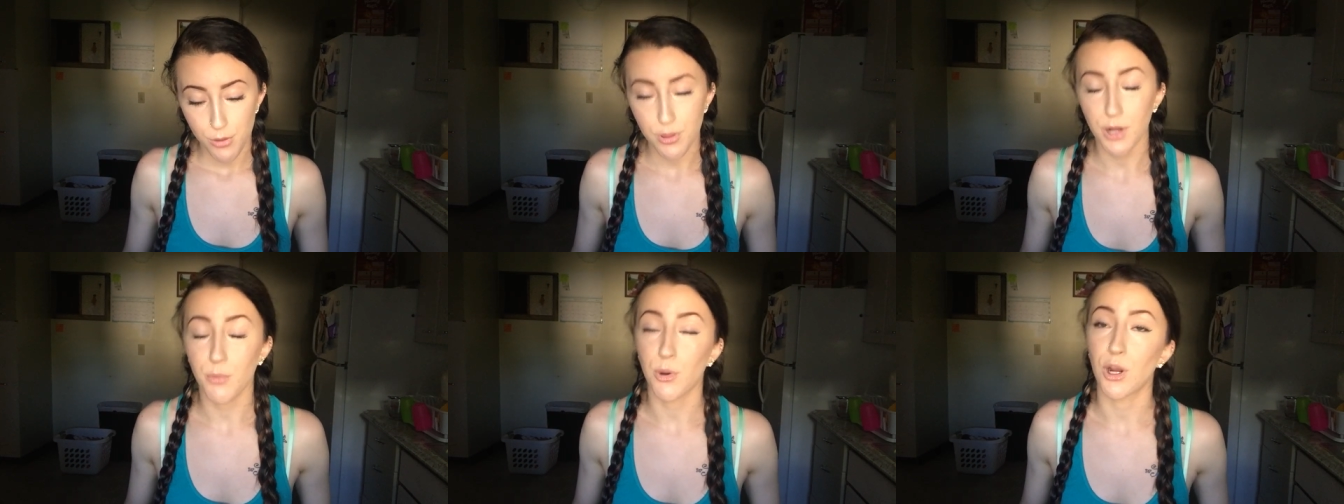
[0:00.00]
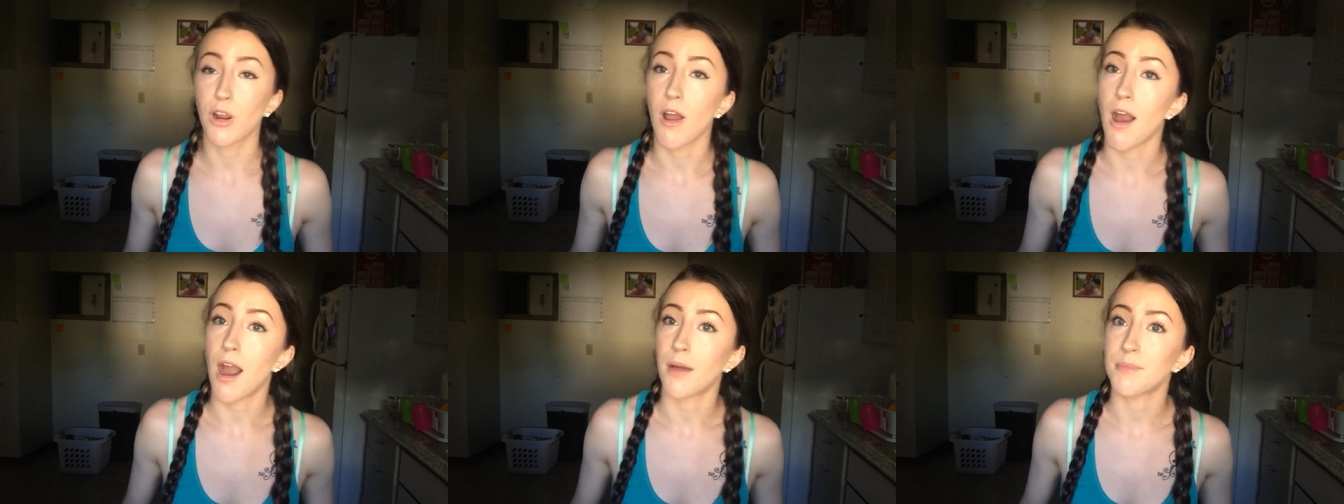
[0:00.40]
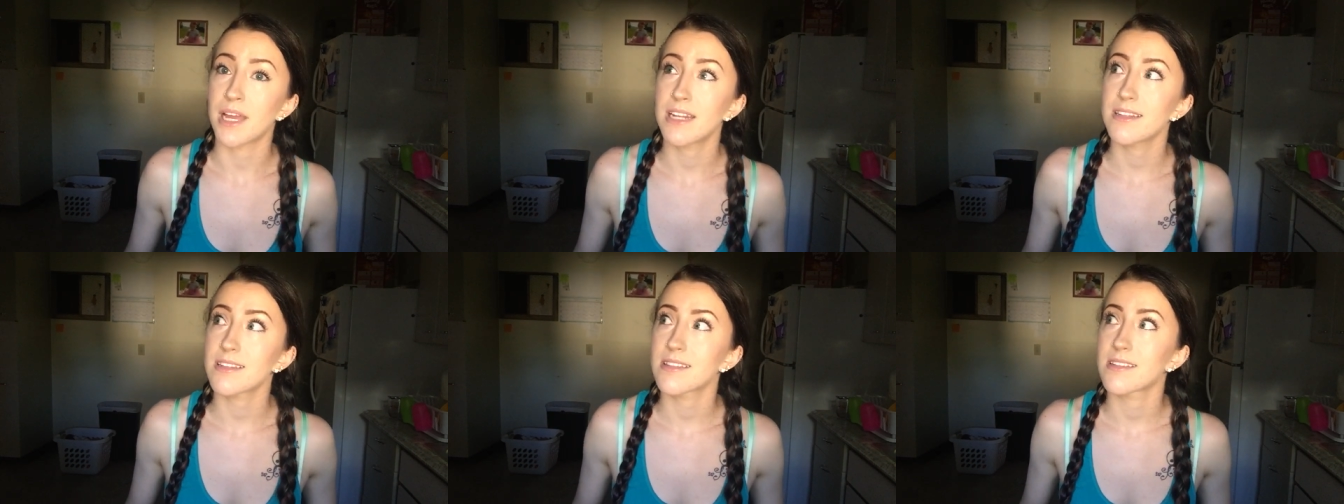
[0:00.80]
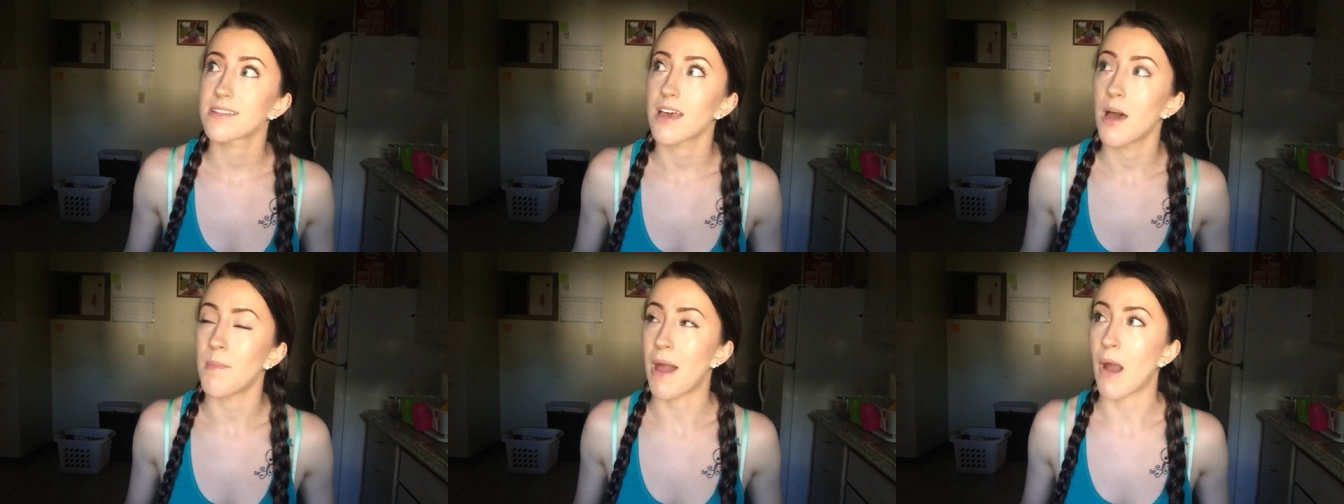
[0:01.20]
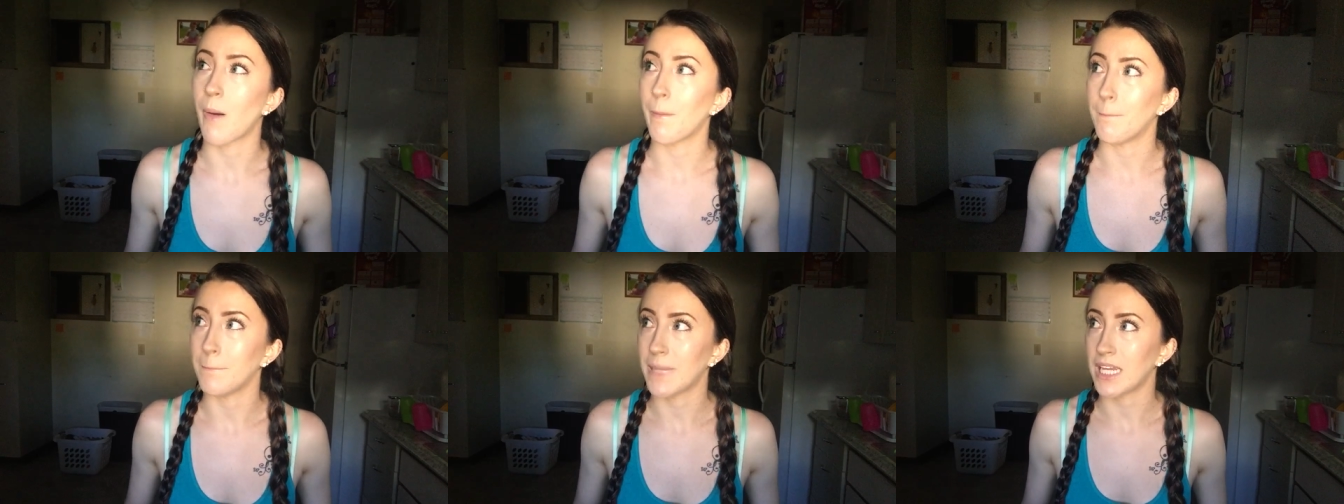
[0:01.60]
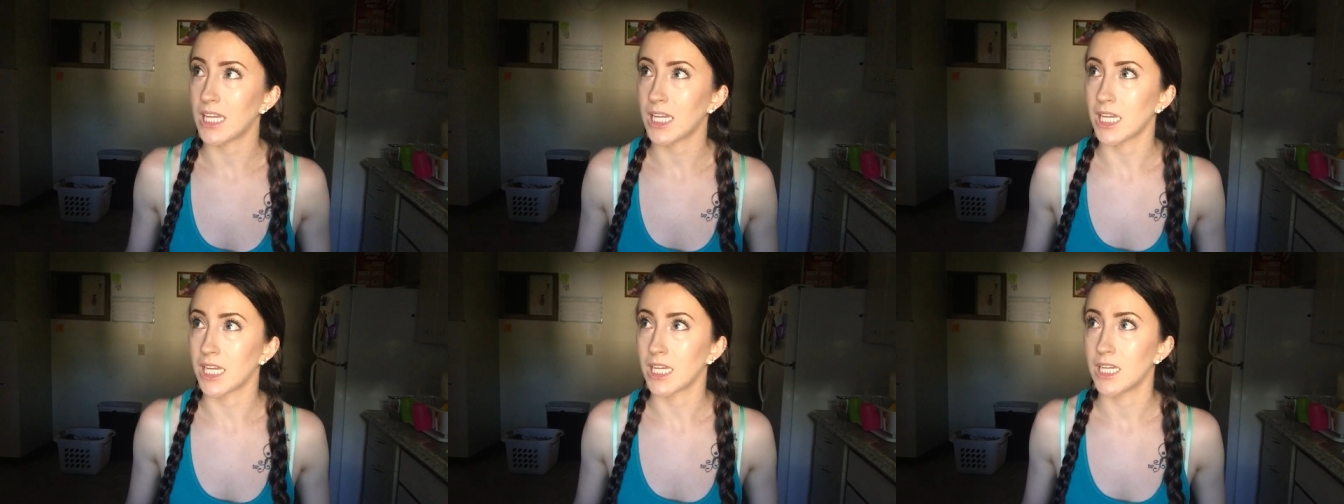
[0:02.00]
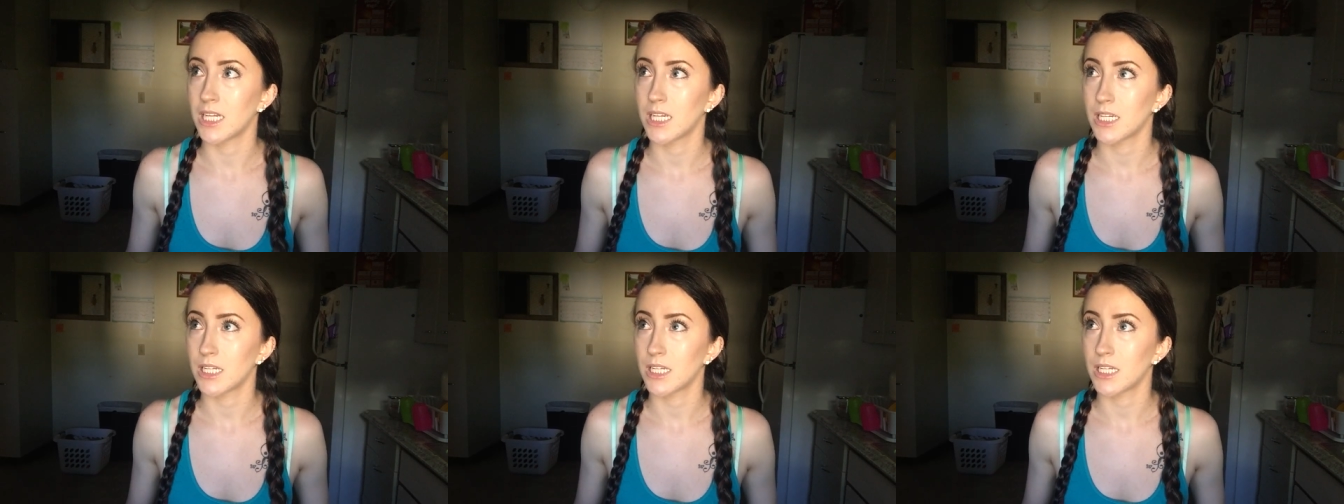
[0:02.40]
There were comments about me